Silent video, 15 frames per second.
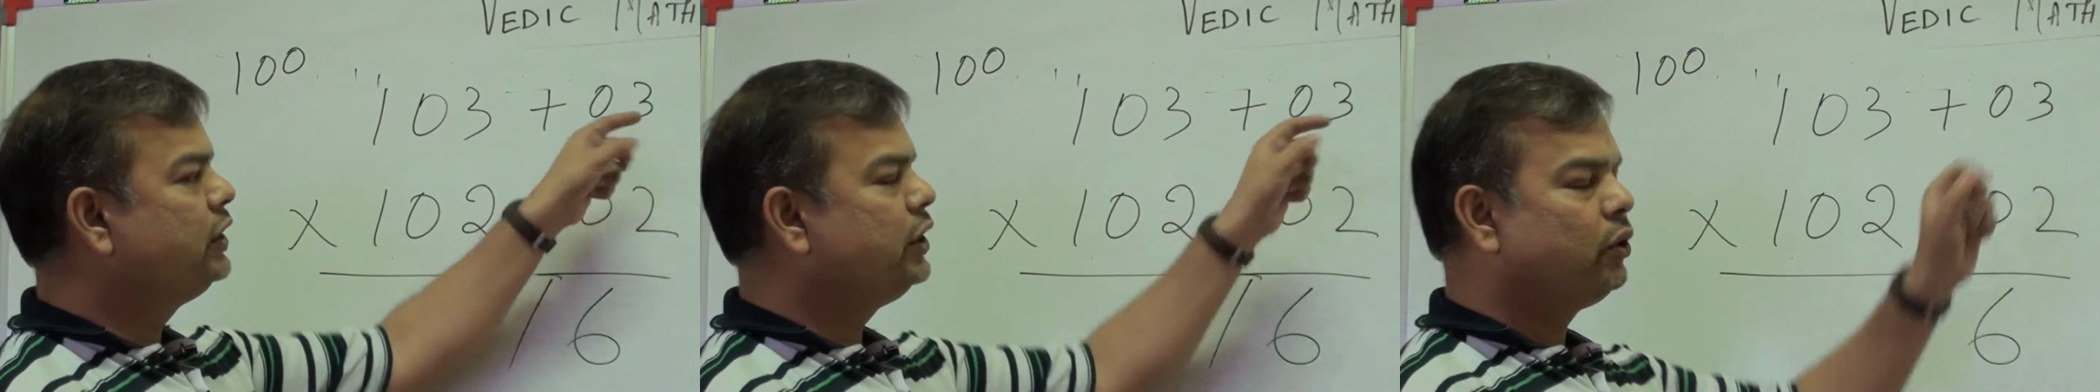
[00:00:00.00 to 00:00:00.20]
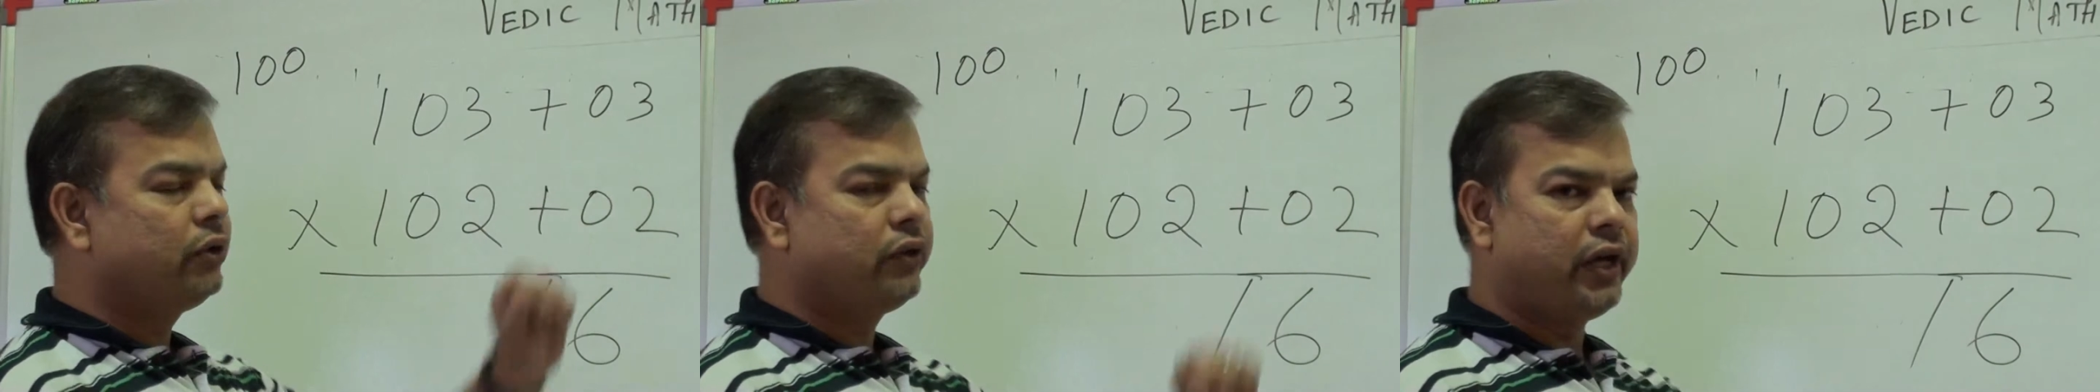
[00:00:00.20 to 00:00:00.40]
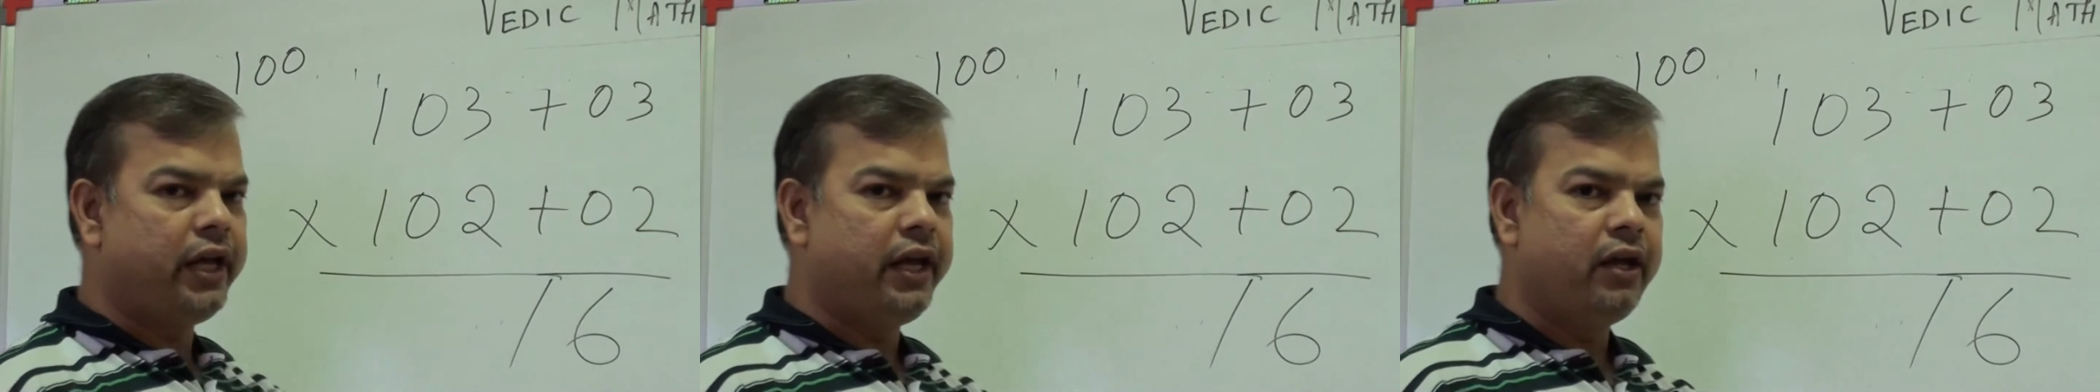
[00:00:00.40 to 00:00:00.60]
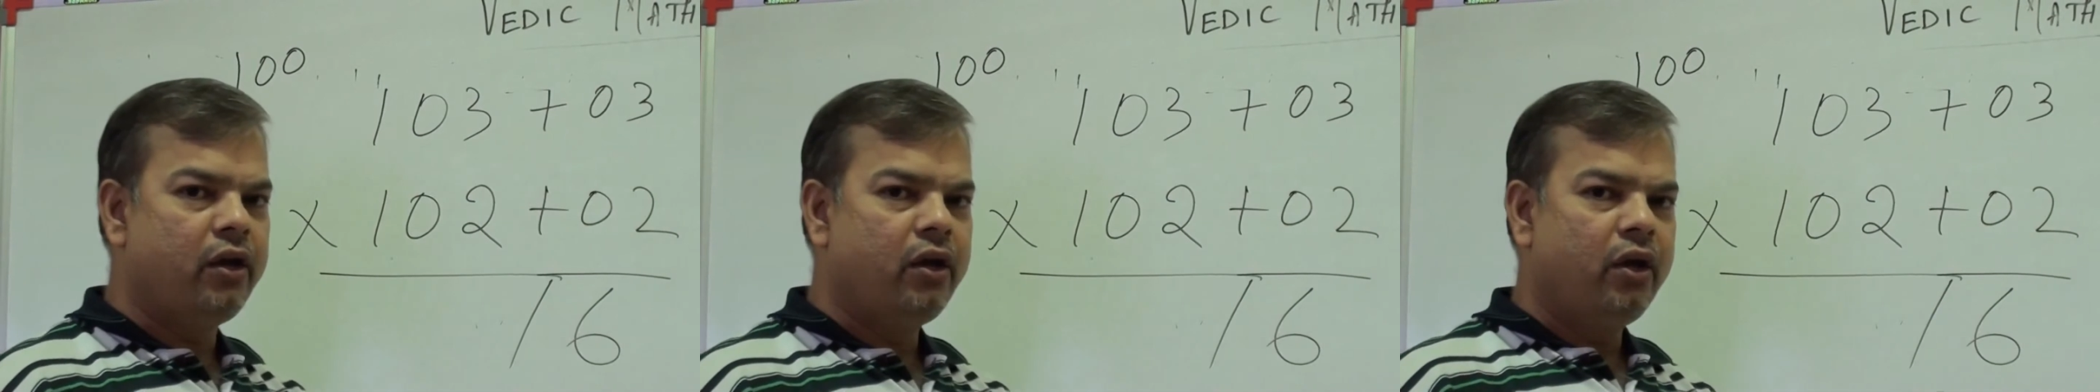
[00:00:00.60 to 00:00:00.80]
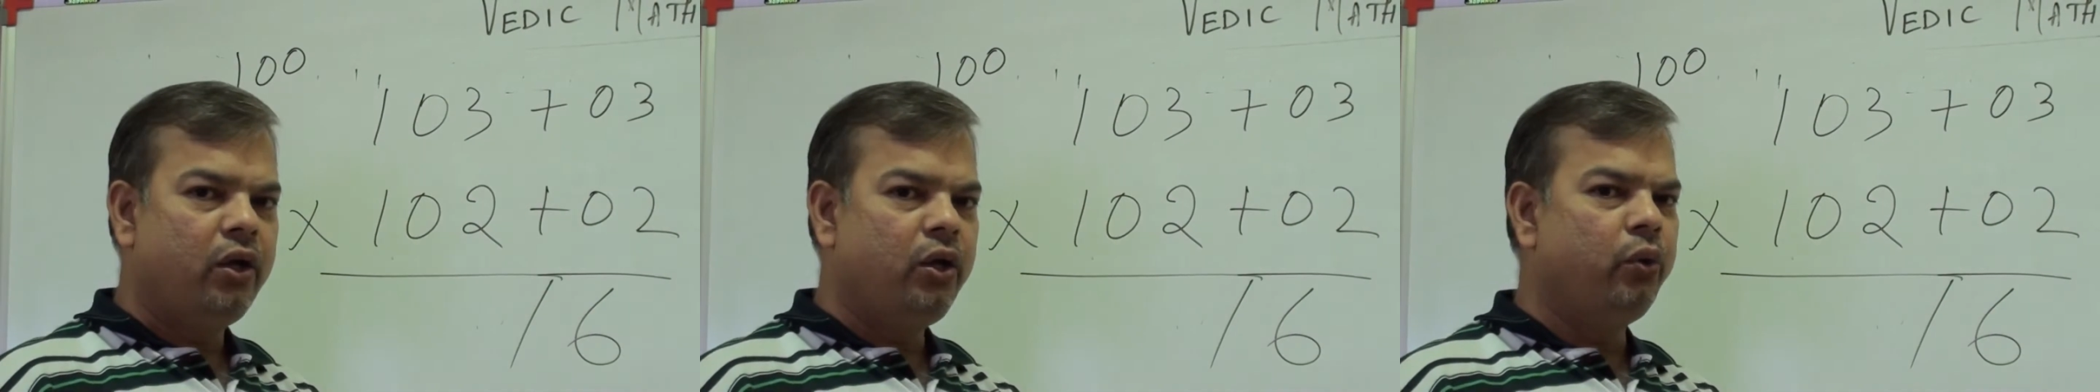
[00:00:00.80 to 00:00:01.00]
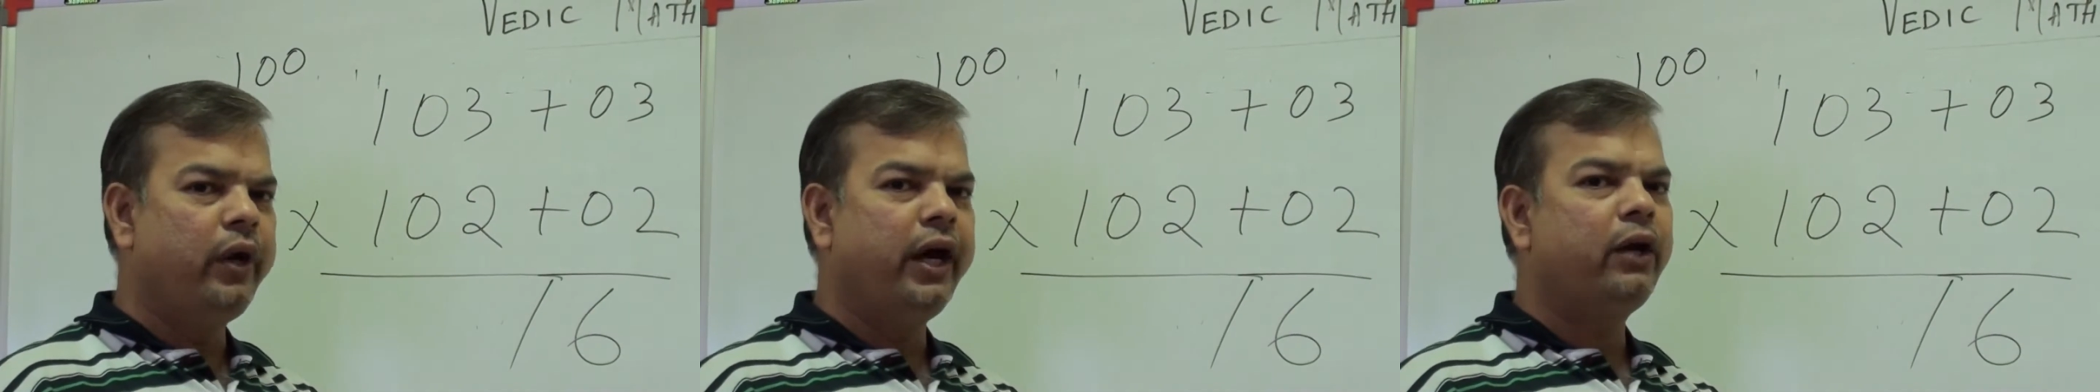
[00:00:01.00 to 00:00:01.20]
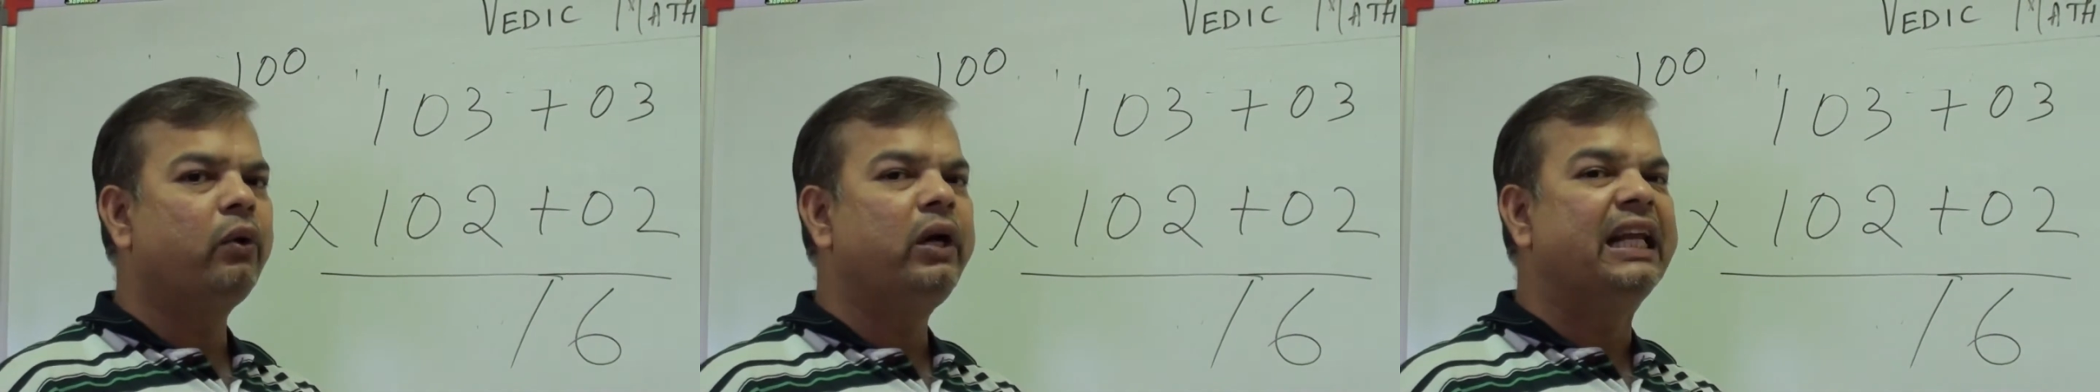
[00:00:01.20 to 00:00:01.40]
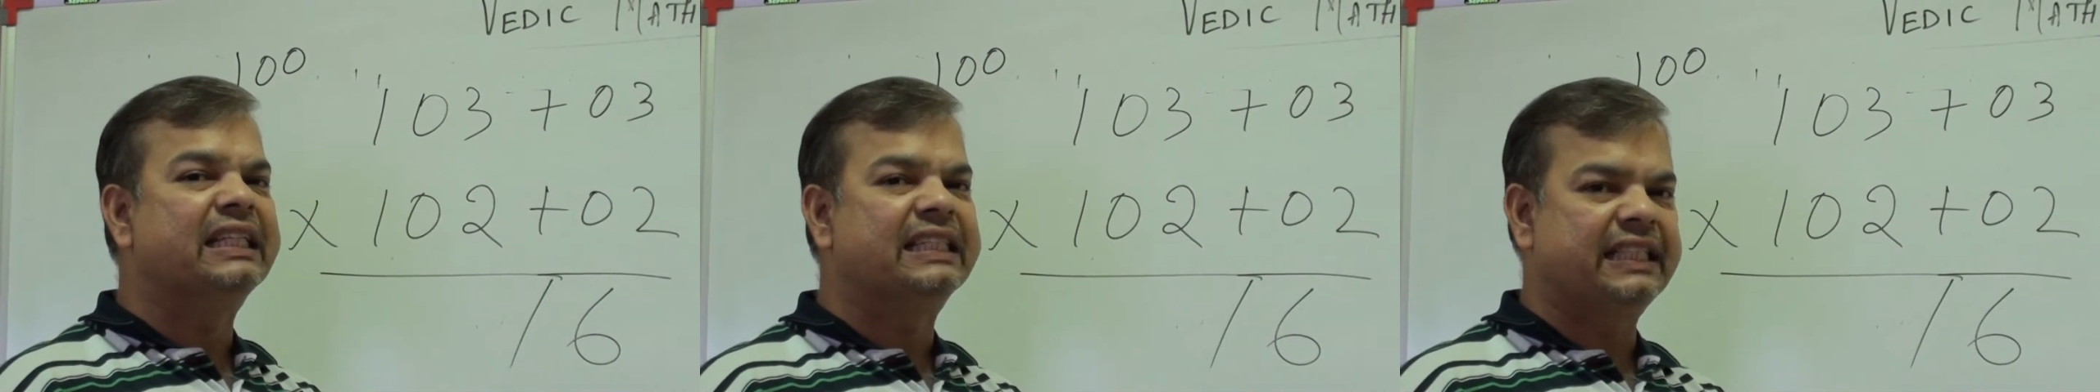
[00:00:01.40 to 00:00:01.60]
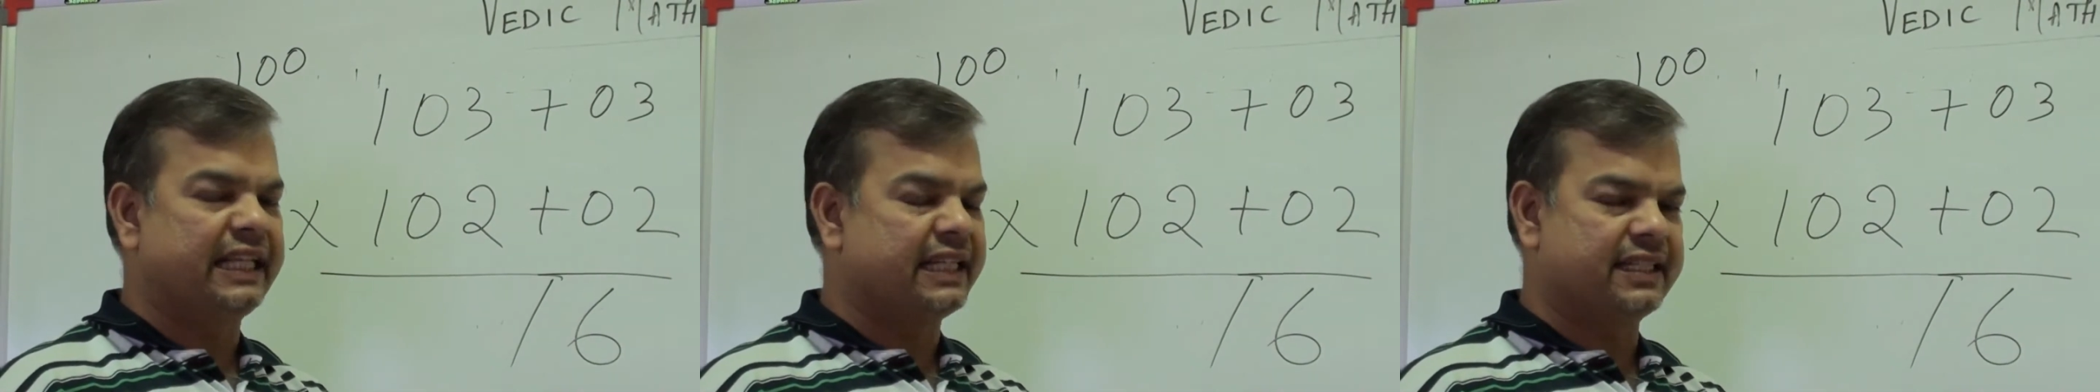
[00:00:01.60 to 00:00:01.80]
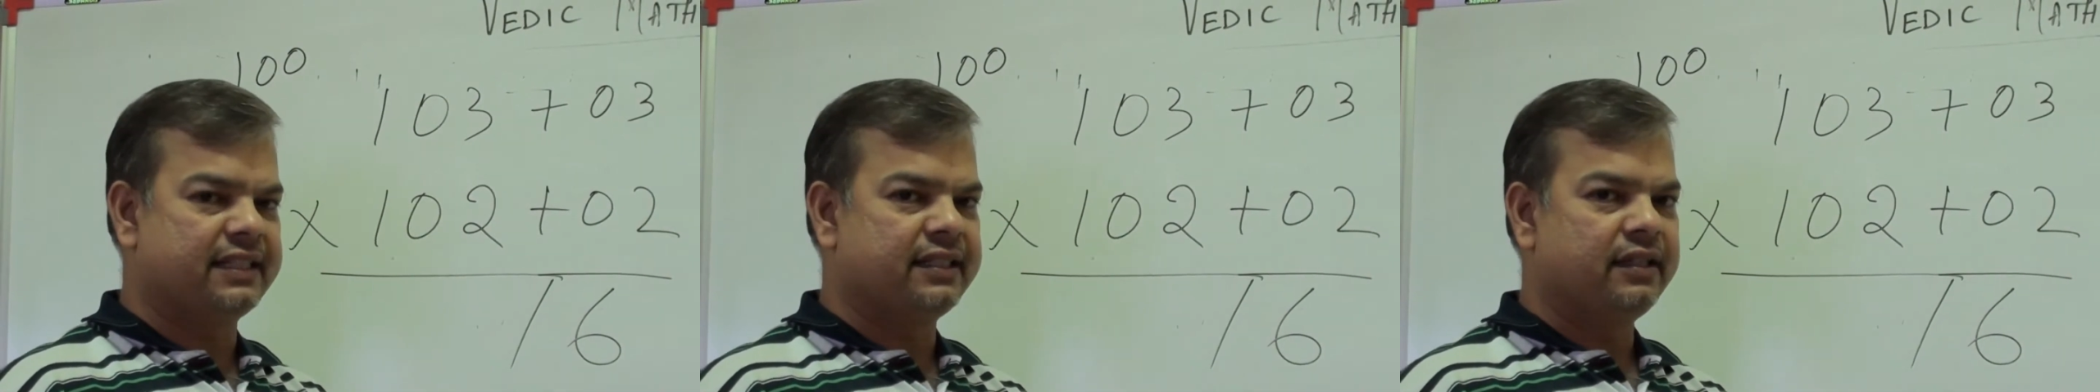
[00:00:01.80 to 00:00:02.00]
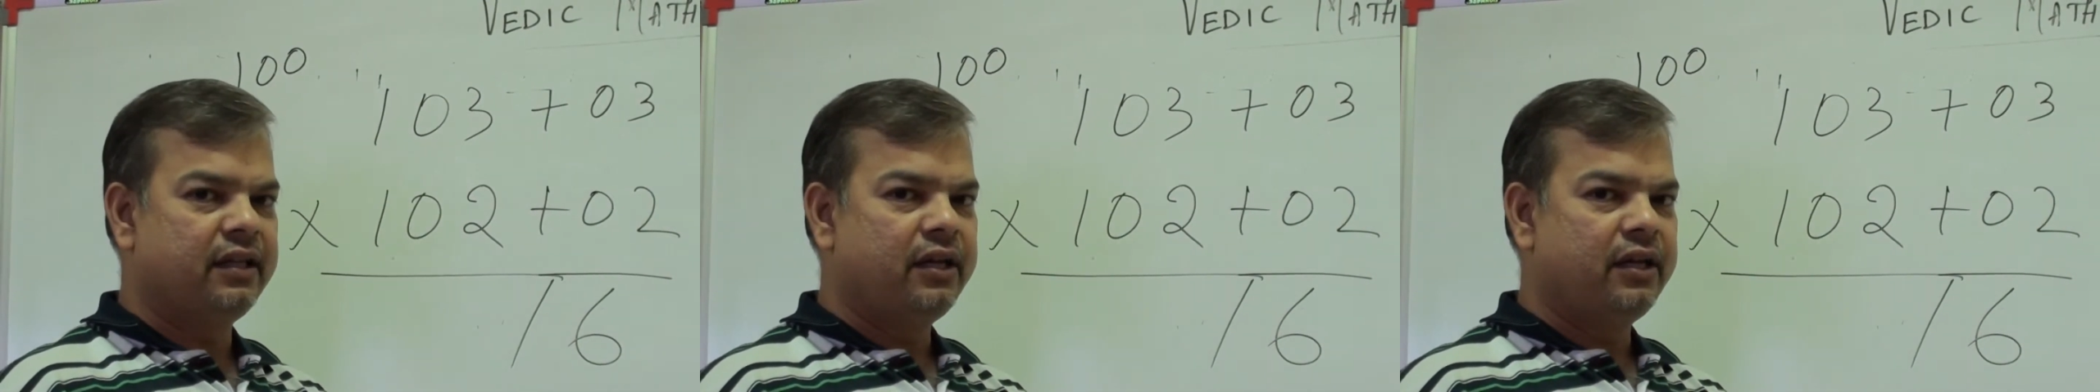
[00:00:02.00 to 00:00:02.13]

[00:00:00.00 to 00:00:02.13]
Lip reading: 03, you get only 6.